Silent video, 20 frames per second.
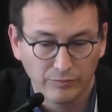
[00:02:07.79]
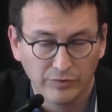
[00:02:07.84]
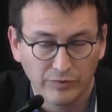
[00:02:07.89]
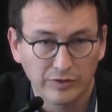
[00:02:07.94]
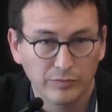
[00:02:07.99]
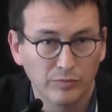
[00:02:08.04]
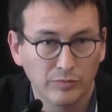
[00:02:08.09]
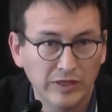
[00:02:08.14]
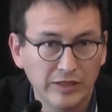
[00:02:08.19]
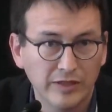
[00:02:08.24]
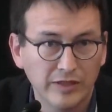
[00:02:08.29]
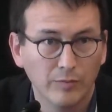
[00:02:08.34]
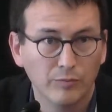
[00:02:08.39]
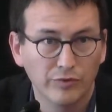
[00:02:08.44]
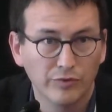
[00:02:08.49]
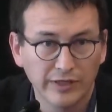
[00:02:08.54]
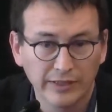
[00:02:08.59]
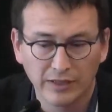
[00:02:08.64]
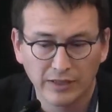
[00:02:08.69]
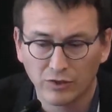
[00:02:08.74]
with media
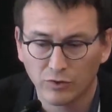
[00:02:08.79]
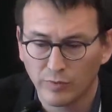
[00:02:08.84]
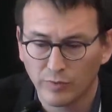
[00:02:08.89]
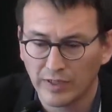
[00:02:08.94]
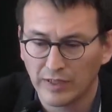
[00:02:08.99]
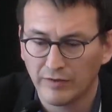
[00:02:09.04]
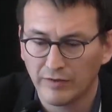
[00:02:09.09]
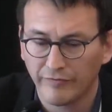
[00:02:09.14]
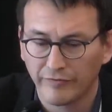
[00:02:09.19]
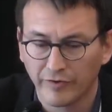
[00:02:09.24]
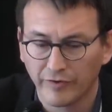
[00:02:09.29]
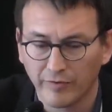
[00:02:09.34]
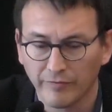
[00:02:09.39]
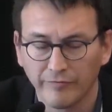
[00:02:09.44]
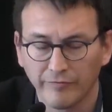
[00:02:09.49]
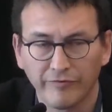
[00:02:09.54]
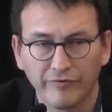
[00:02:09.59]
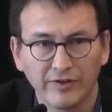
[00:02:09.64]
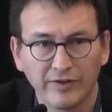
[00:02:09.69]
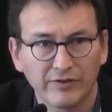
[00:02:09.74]
breaking away from
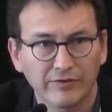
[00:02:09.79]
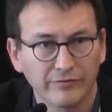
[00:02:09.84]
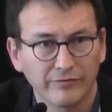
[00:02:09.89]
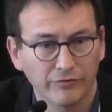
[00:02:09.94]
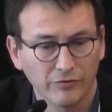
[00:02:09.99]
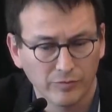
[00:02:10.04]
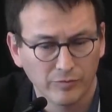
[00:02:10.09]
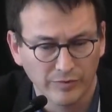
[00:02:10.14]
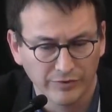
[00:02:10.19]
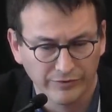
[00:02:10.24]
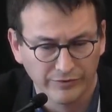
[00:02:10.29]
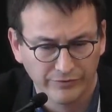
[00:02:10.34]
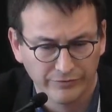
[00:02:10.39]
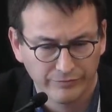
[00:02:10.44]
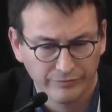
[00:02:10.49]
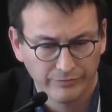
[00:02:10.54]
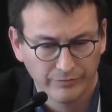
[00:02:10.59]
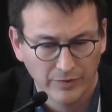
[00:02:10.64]
fixed formats.